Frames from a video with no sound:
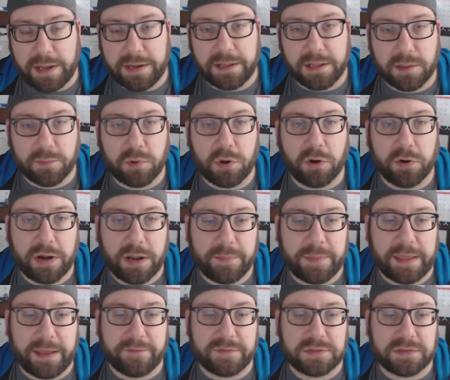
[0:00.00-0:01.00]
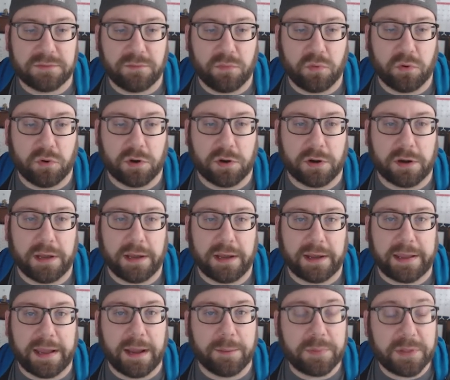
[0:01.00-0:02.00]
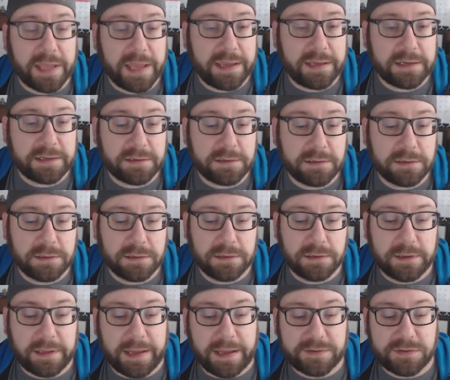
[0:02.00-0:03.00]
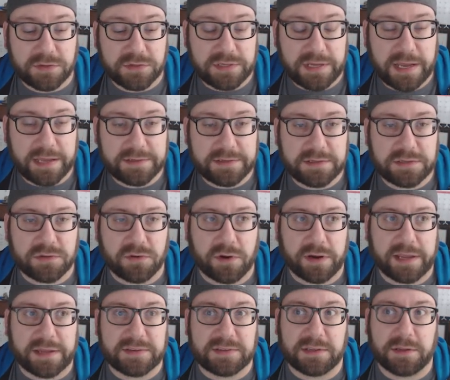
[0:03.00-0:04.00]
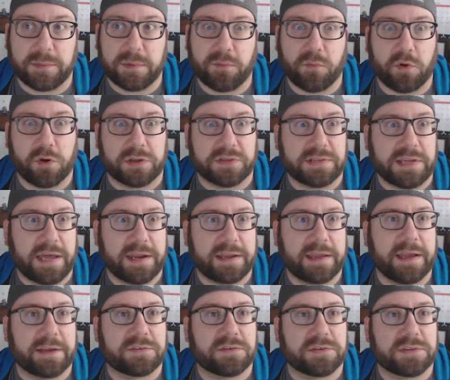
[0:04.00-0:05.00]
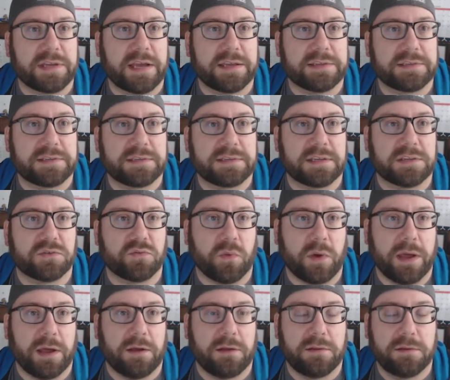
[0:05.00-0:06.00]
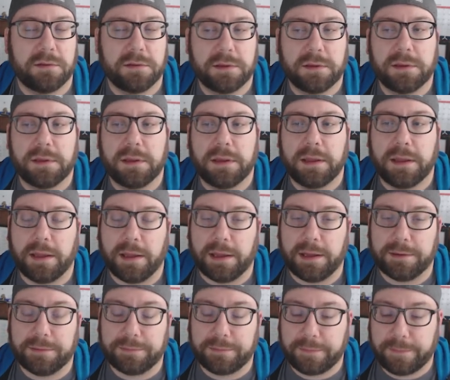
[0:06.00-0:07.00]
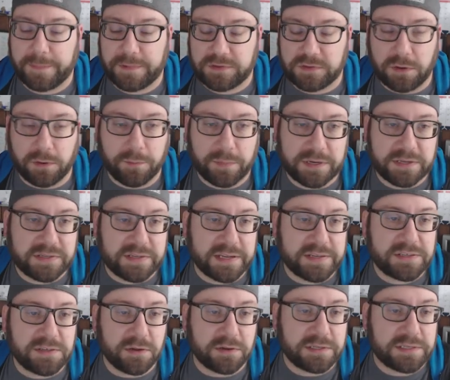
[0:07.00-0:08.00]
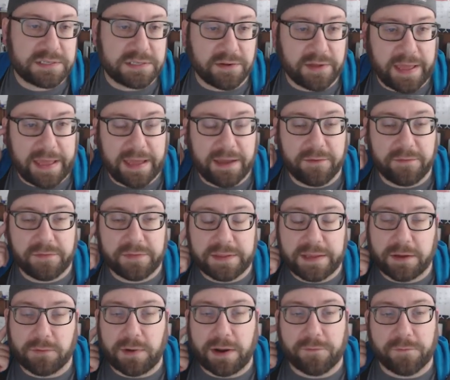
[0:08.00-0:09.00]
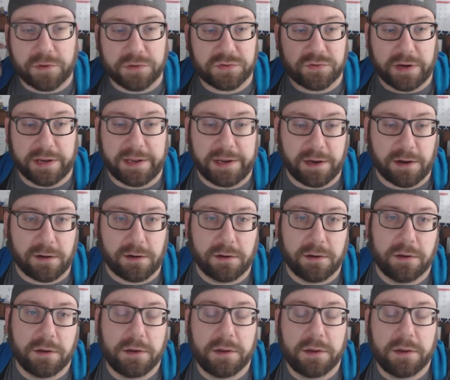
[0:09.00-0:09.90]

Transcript: on in the program, they have some more complicated exercises, or I guess a little bit more exotic exercises as well. But it's nice though to still have that reference right here